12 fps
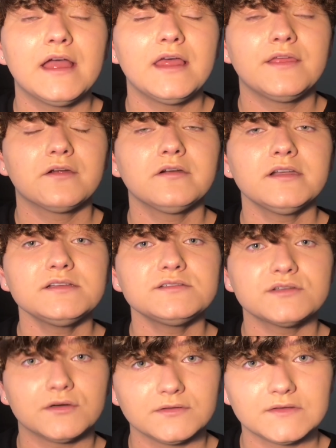They're an
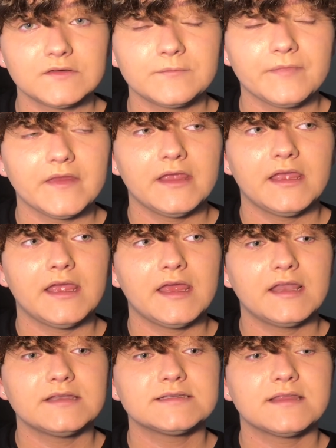adult
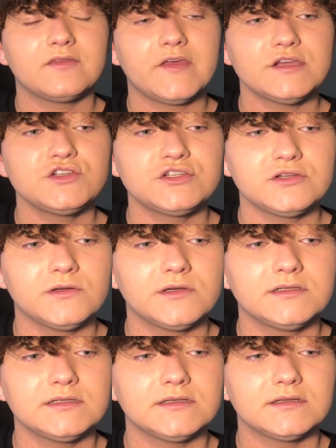and they
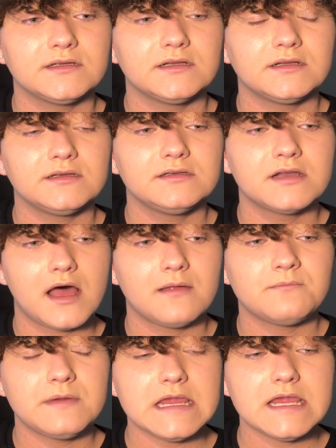should
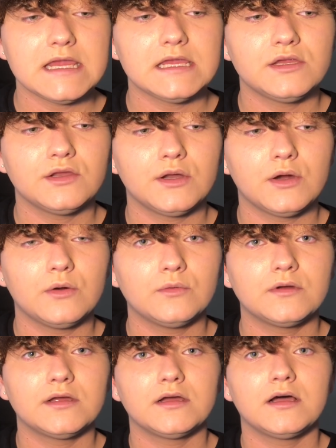not be, you know,